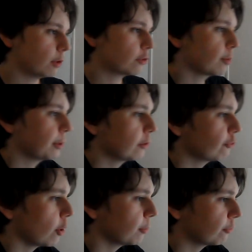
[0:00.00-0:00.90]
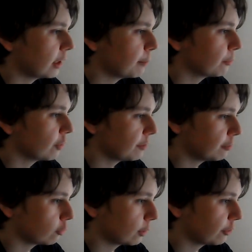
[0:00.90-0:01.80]
which replaced I'm a
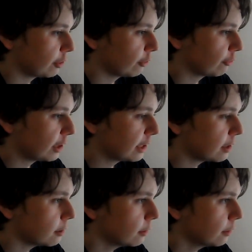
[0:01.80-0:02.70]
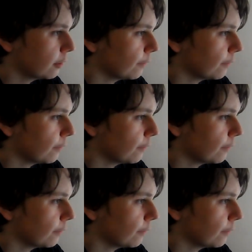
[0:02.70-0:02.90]
Celebrity for 2019.